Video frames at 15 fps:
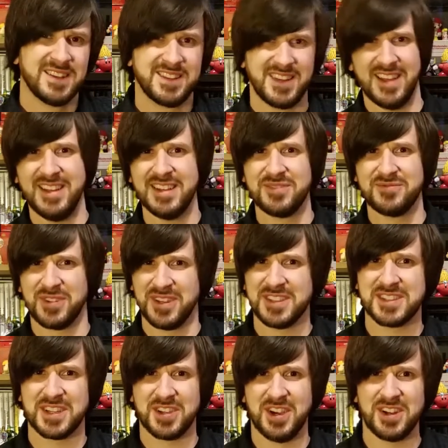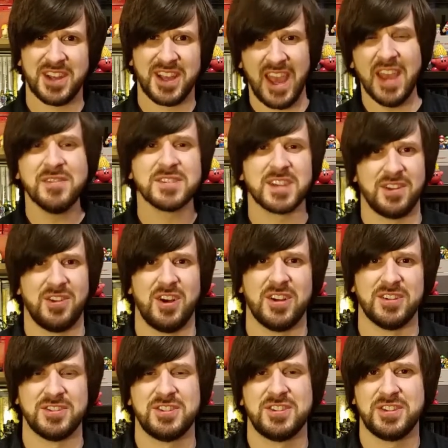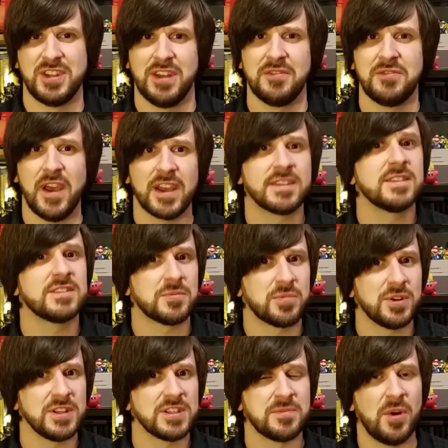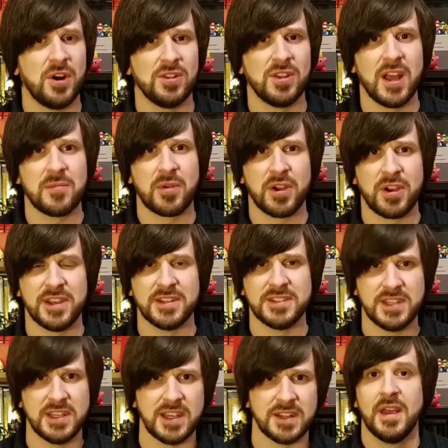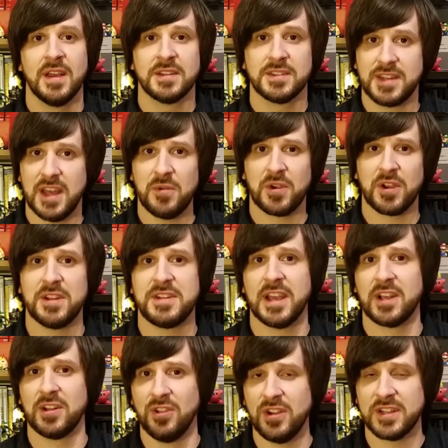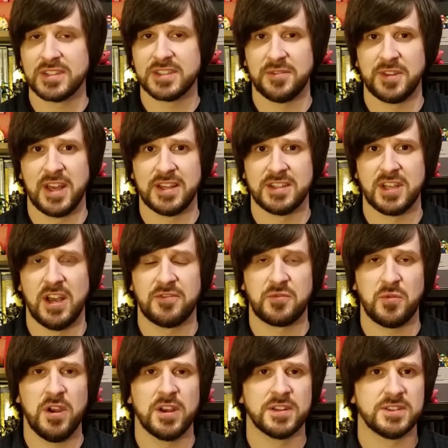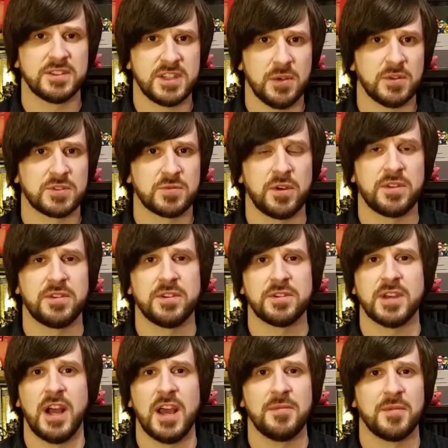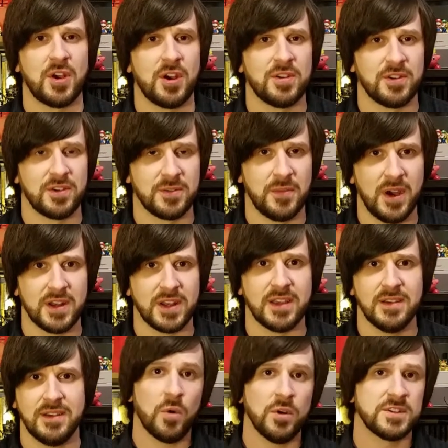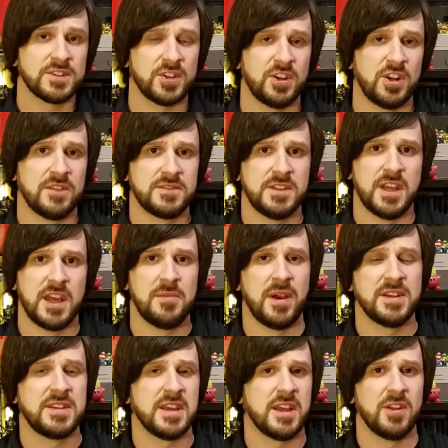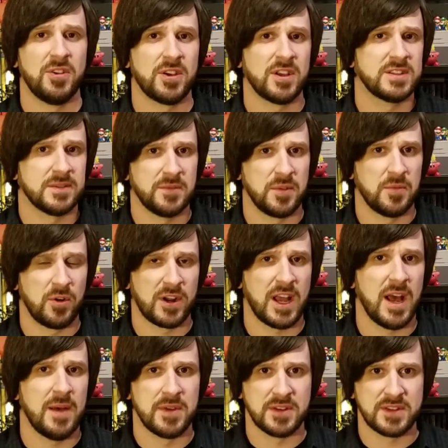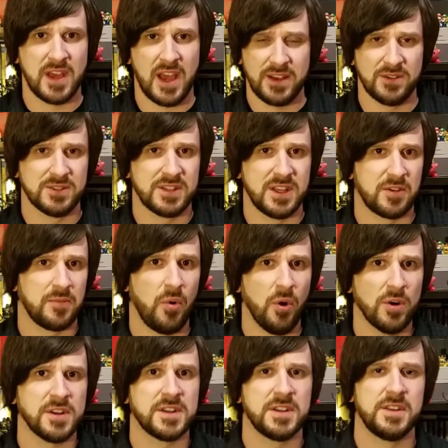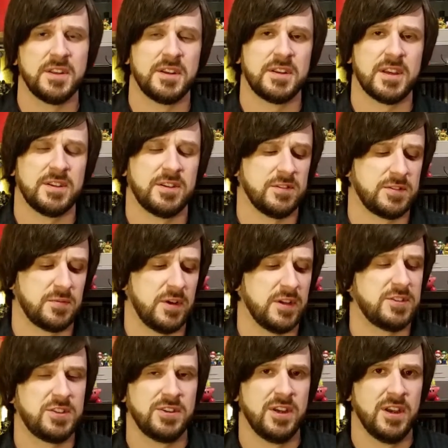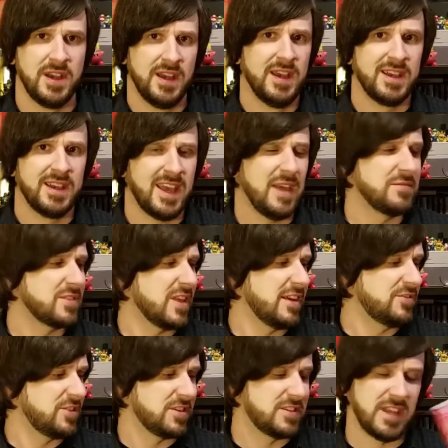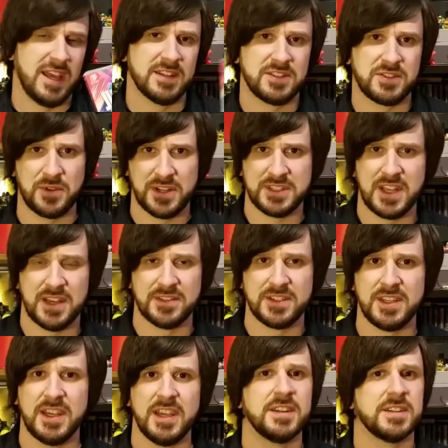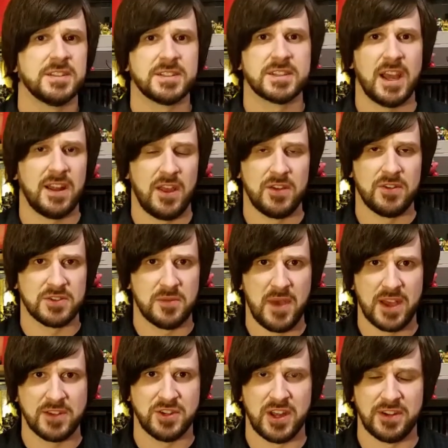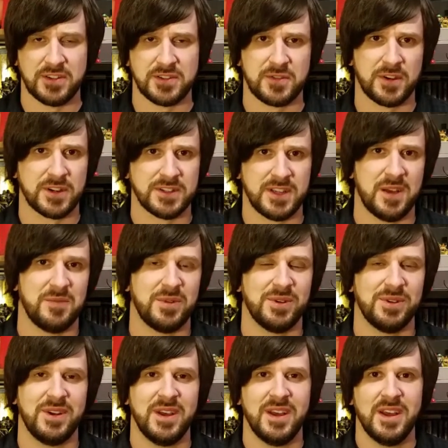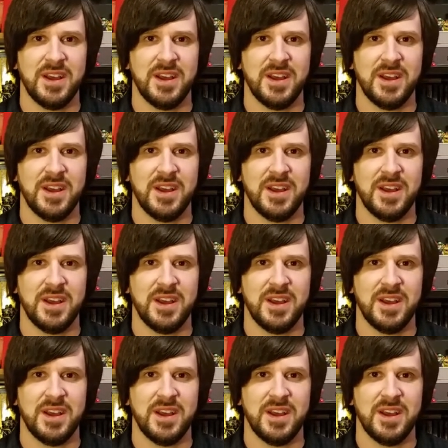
they didn't release a ton of games at launch. In fact, it's a pretty small library indeed. Today we're going to take a look at some of that software and see what's worth your time and hard-earned money. We're going to start off today by taking a look at some of the more common titles that are ported to the Nintendo Switch. Games like Just Dance 2017 and Skylanders Imaginators, for example.